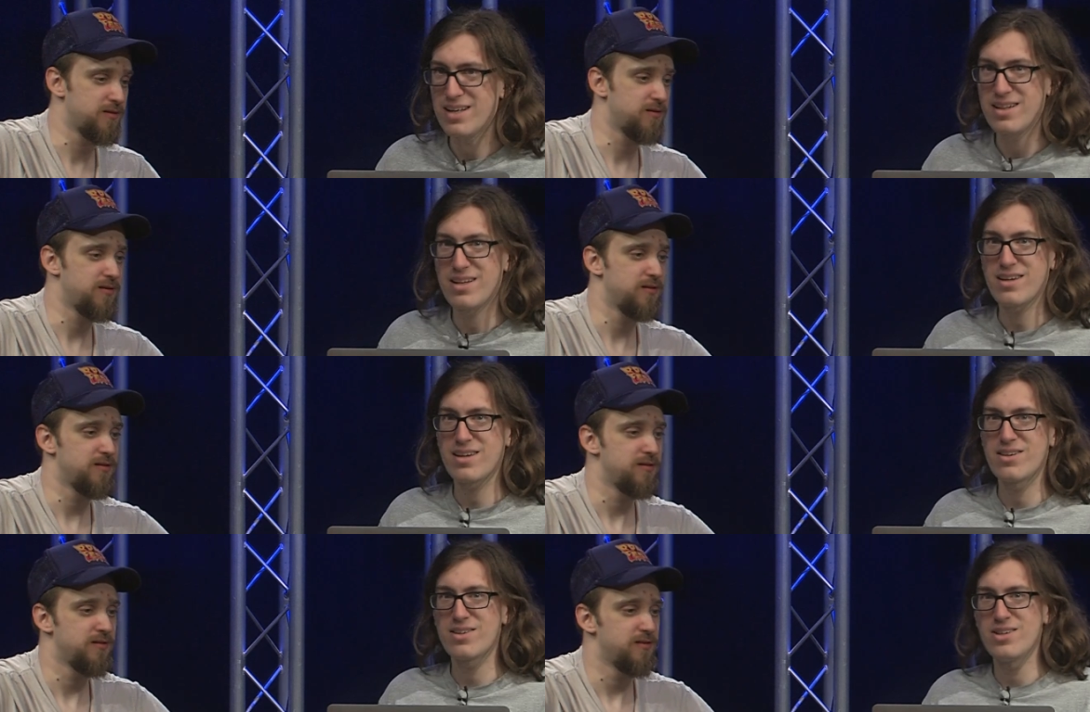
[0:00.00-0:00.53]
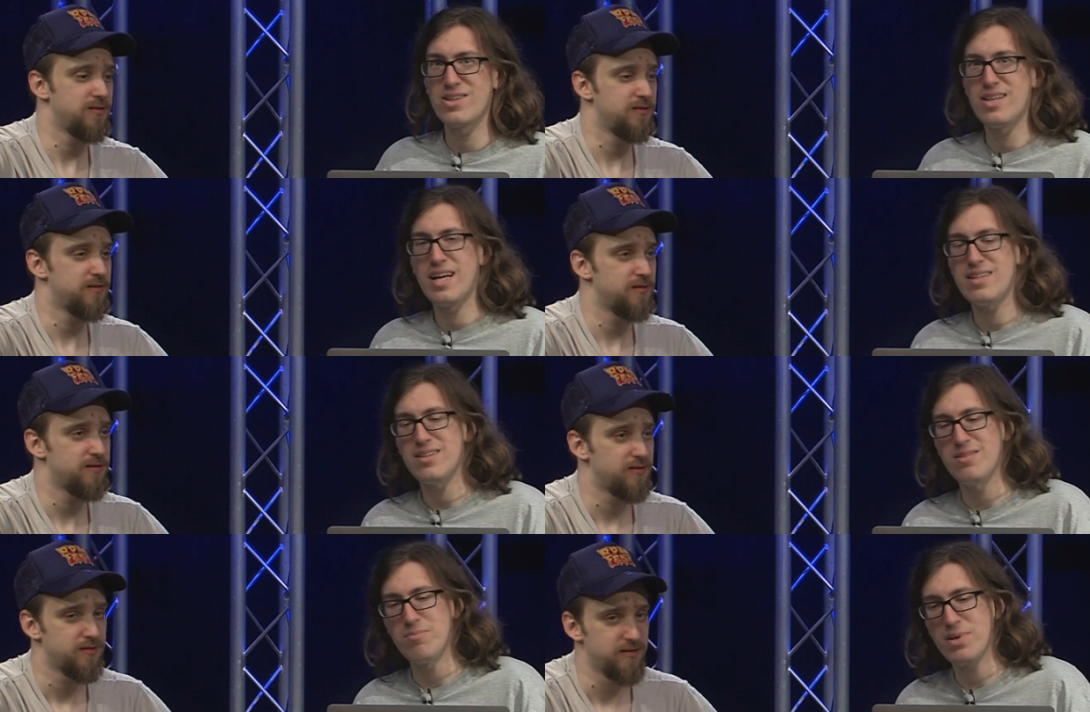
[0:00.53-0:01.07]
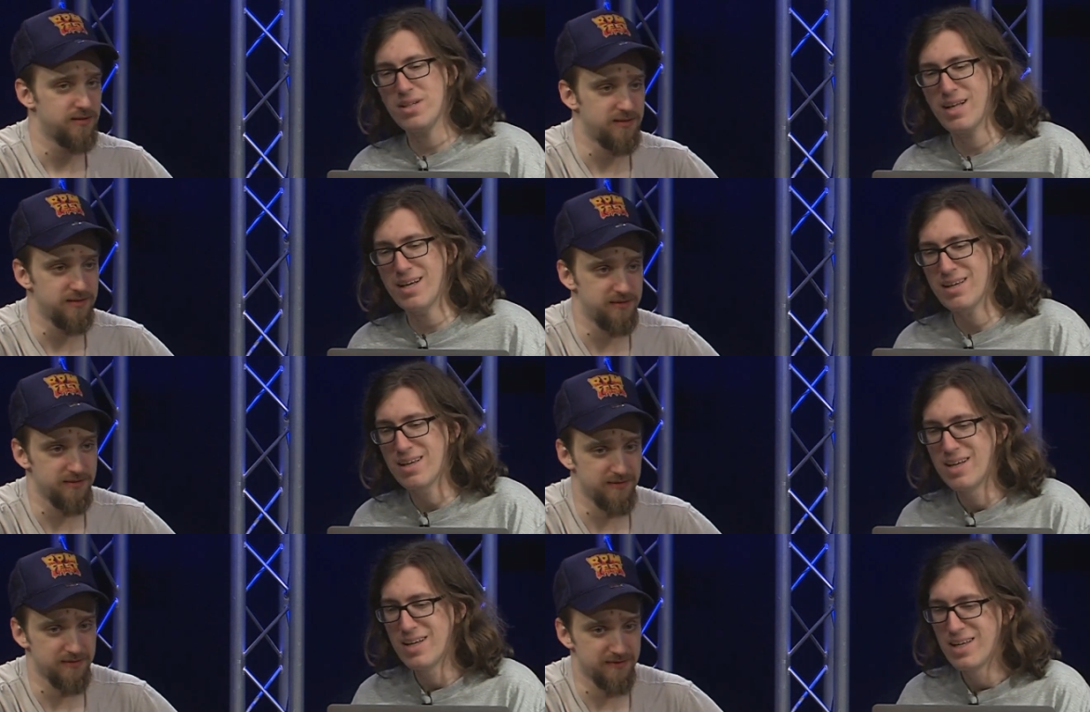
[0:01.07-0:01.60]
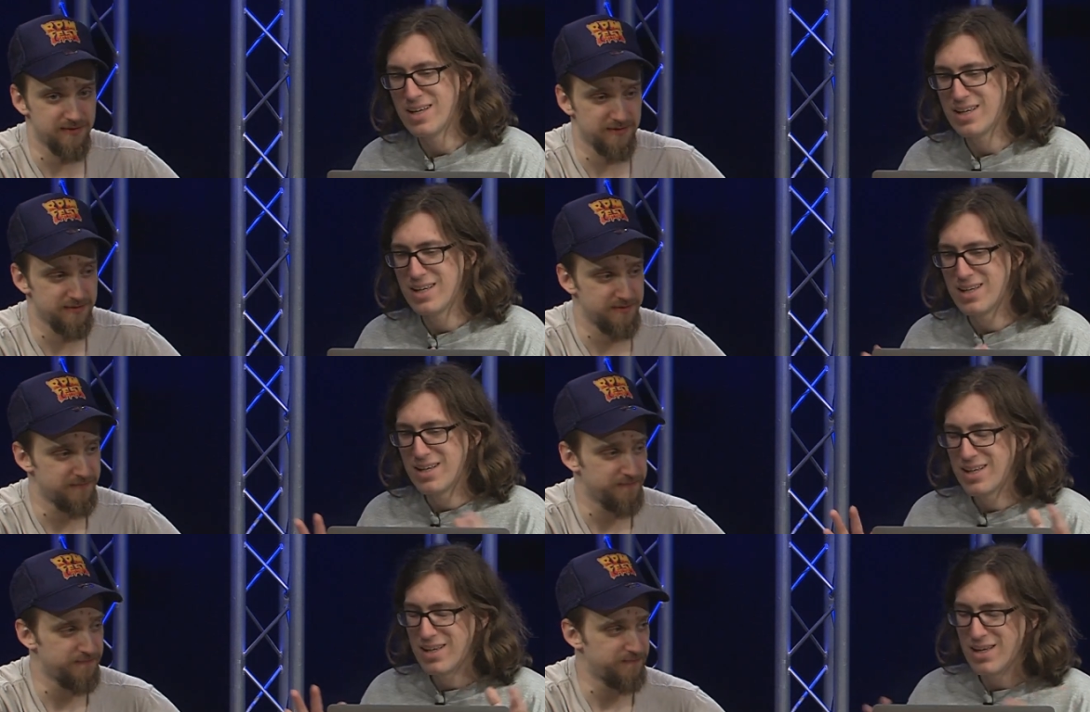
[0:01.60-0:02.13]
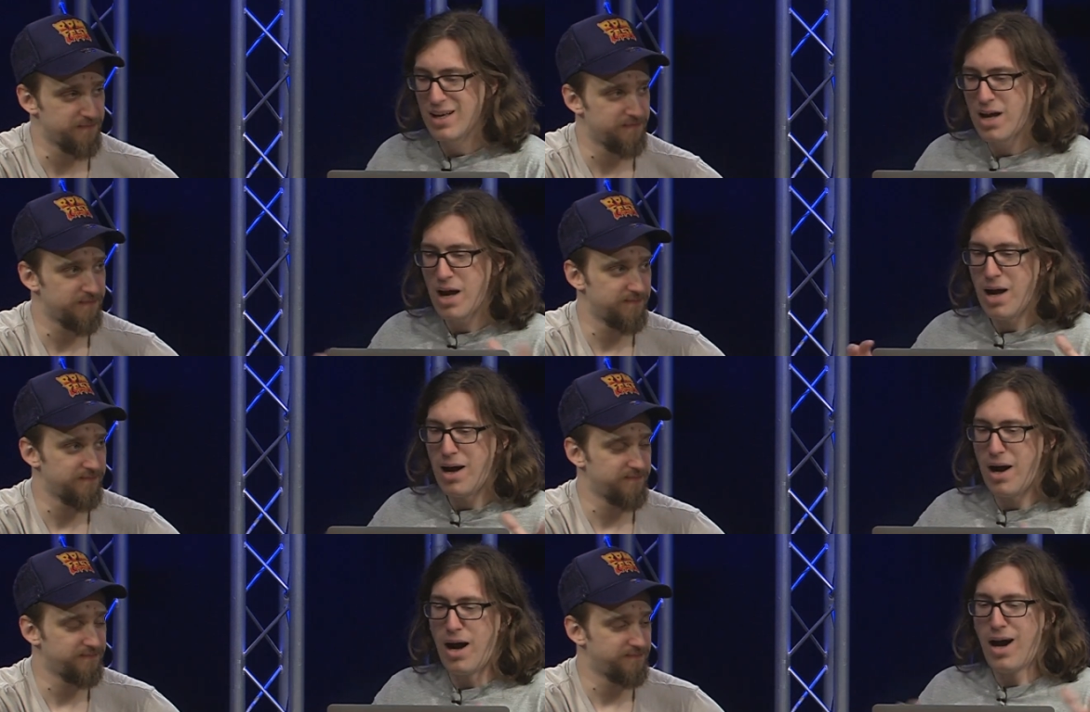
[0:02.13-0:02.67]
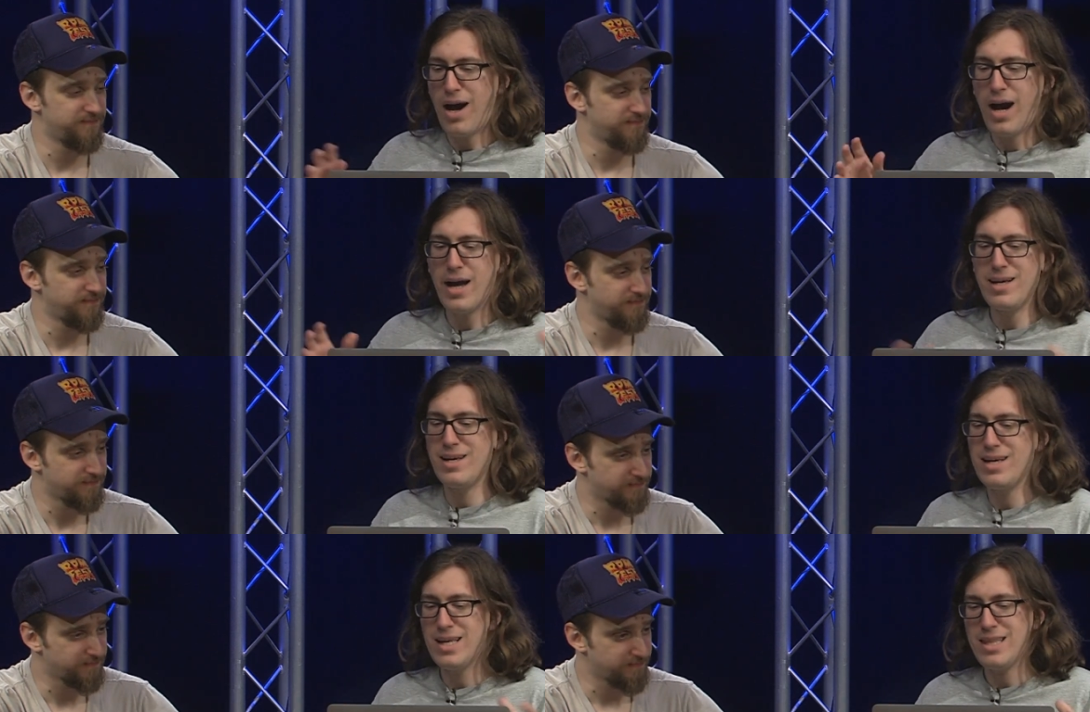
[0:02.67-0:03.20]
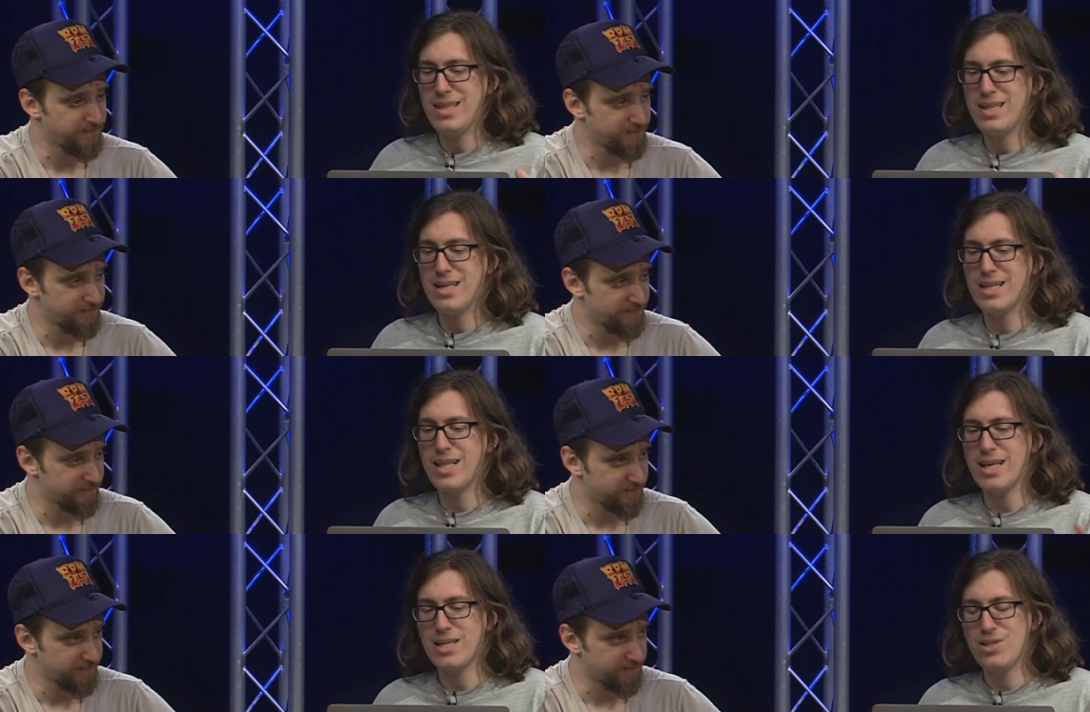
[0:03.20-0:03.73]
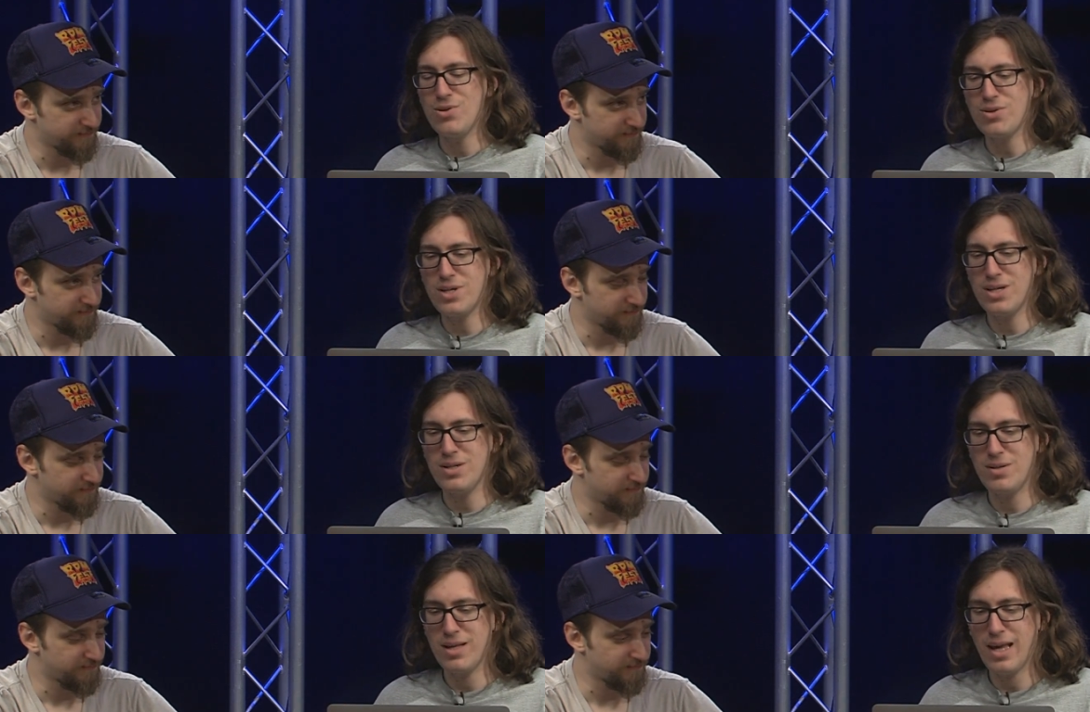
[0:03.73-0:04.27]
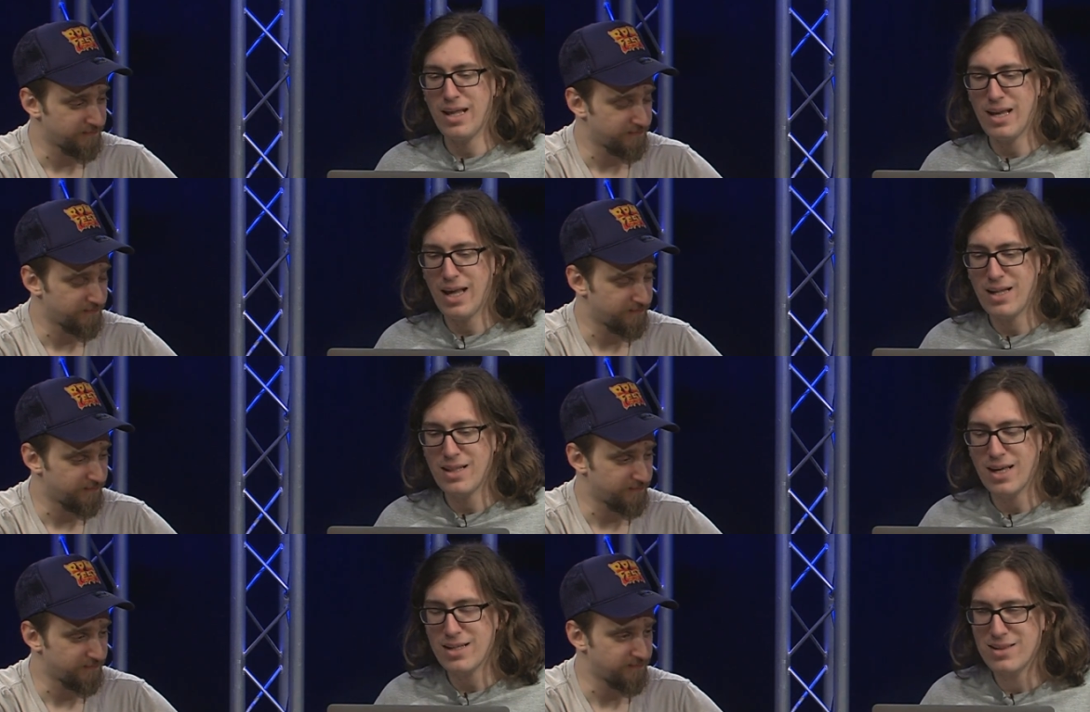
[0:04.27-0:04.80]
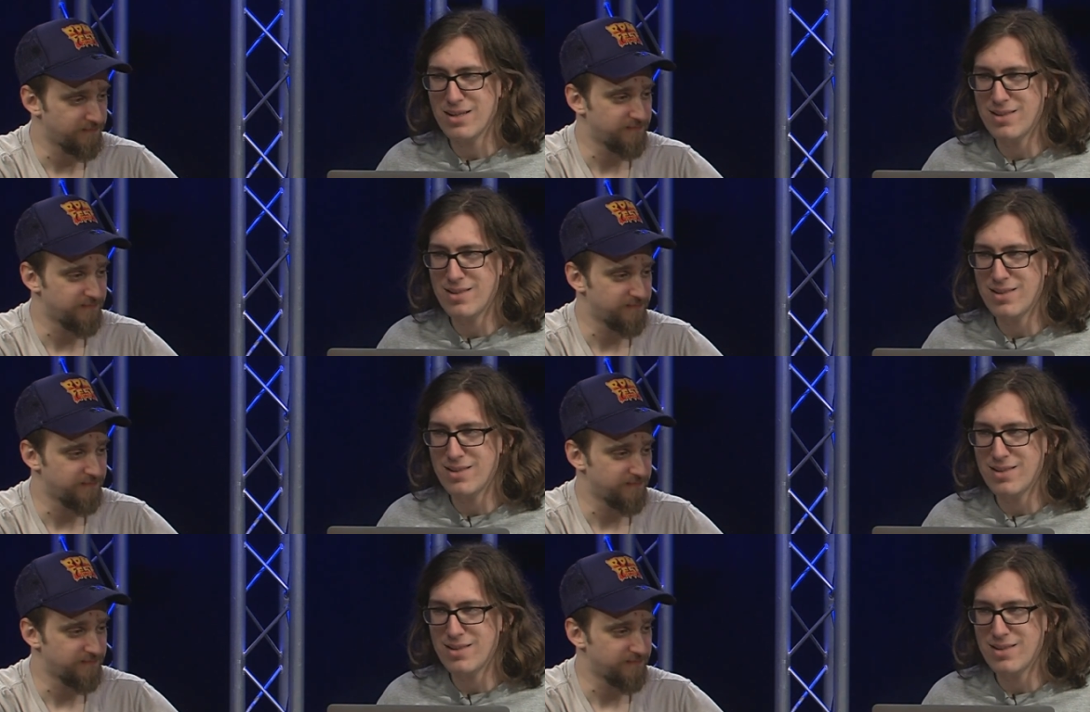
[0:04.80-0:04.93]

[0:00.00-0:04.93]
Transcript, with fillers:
Speaker 1: and look how good that did. But like, I like you could and, and like the